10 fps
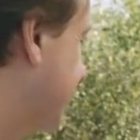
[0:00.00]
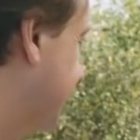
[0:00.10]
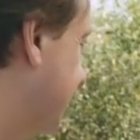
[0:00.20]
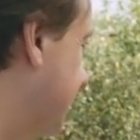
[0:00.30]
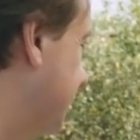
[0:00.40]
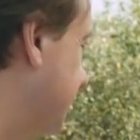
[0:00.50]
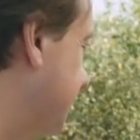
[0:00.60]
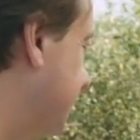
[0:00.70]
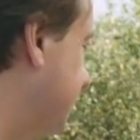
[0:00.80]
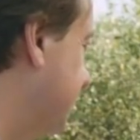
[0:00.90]

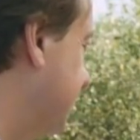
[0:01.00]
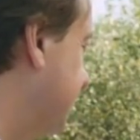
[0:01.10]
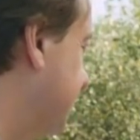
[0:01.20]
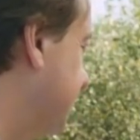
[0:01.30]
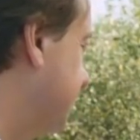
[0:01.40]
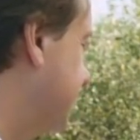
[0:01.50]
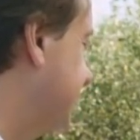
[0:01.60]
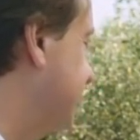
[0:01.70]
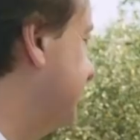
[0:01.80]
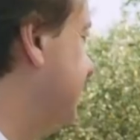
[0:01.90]

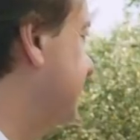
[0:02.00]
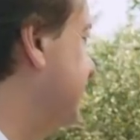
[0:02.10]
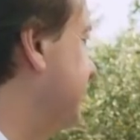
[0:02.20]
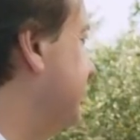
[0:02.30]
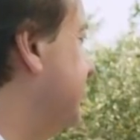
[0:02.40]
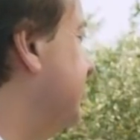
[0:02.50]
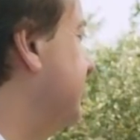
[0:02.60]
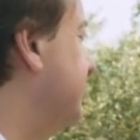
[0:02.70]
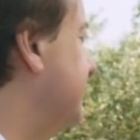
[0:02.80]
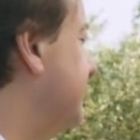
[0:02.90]

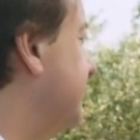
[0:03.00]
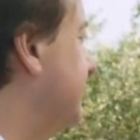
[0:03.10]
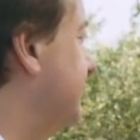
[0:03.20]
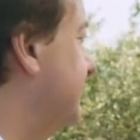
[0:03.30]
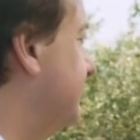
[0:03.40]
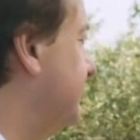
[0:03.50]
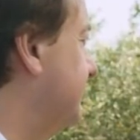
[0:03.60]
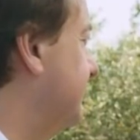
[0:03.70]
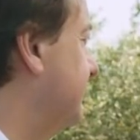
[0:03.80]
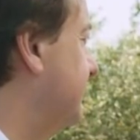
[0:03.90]

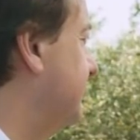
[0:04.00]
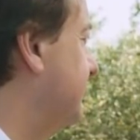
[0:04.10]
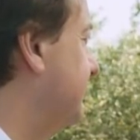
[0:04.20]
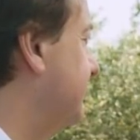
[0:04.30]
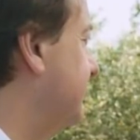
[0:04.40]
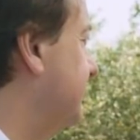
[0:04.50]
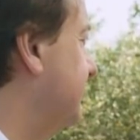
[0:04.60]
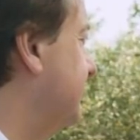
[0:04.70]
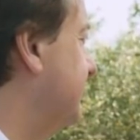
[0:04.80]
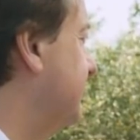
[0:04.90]

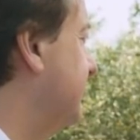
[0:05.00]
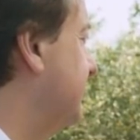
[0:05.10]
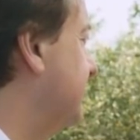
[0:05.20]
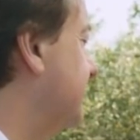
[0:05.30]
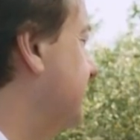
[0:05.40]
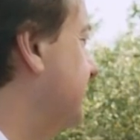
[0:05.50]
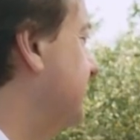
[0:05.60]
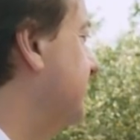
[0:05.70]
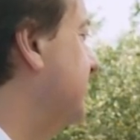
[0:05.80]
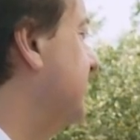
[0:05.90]

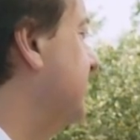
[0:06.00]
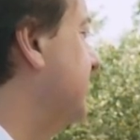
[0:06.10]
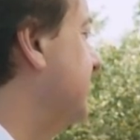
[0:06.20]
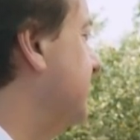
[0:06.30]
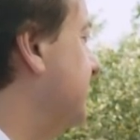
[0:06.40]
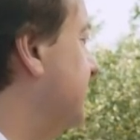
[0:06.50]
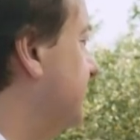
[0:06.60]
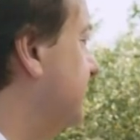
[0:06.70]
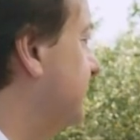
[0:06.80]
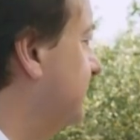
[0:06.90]

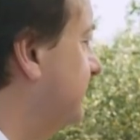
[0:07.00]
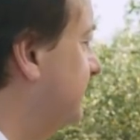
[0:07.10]
No words are spoken by the person on screen.